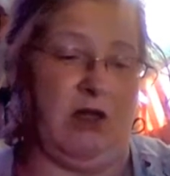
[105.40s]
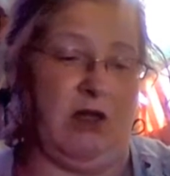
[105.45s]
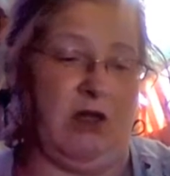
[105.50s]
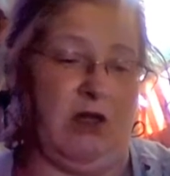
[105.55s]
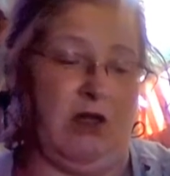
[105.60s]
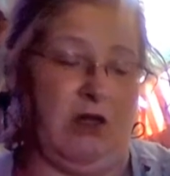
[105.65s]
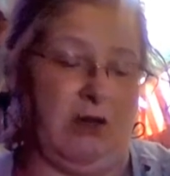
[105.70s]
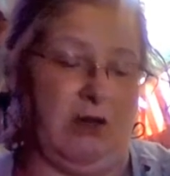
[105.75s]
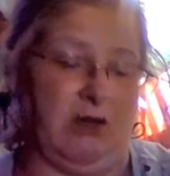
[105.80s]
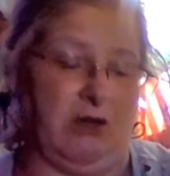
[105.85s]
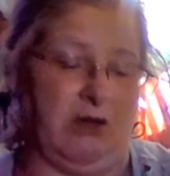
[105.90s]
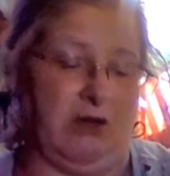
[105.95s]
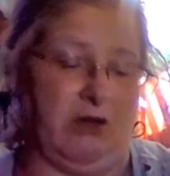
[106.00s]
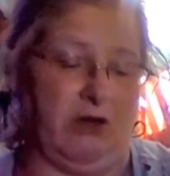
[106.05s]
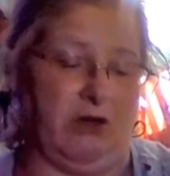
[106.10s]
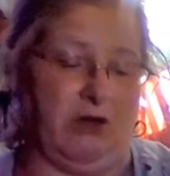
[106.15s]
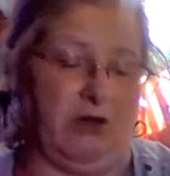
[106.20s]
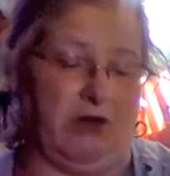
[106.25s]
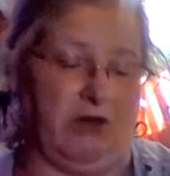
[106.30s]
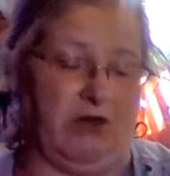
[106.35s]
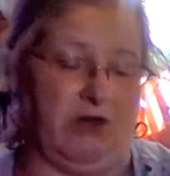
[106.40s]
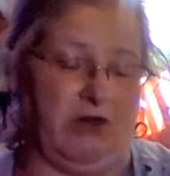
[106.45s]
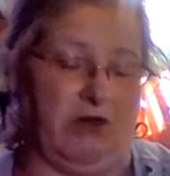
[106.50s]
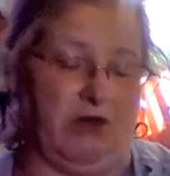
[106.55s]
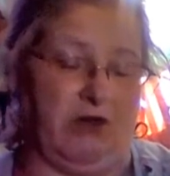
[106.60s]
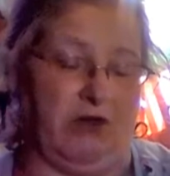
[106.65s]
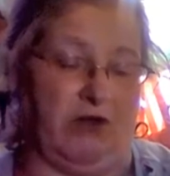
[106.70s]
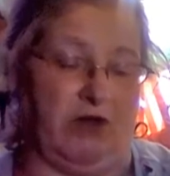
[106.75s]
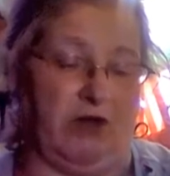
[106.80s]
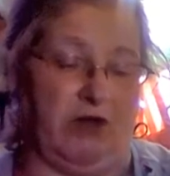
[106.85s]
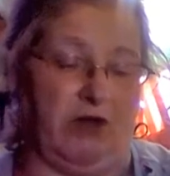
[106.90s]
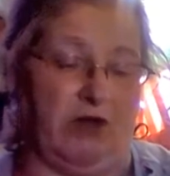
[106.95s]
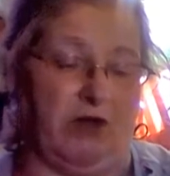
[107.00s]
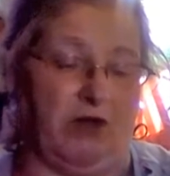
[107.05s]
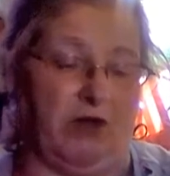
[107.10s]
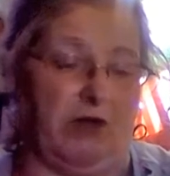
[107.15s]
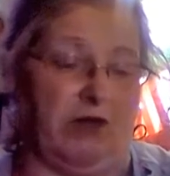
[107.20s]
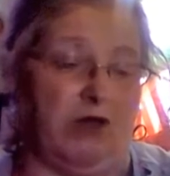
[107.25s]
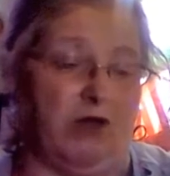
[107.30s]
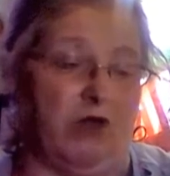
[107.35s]
Turn my phone down. It'll be
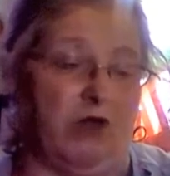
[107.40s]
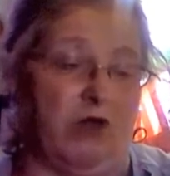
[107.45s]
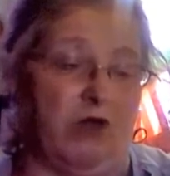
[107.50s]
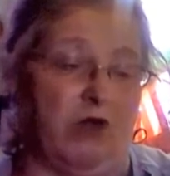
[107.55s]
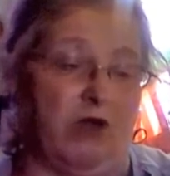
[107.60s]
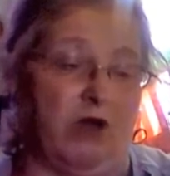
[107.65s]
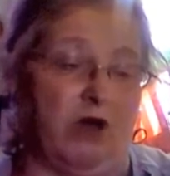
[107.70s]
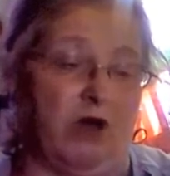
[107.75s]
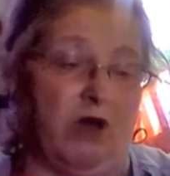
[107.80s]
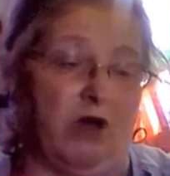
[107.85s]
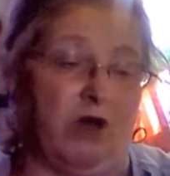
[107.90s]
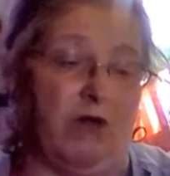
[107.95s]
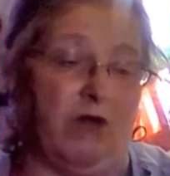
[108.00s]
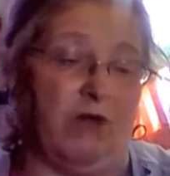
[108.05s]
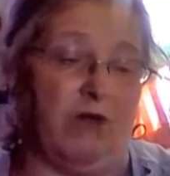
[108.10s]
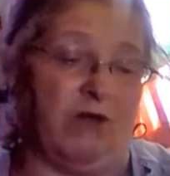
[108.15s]
going off and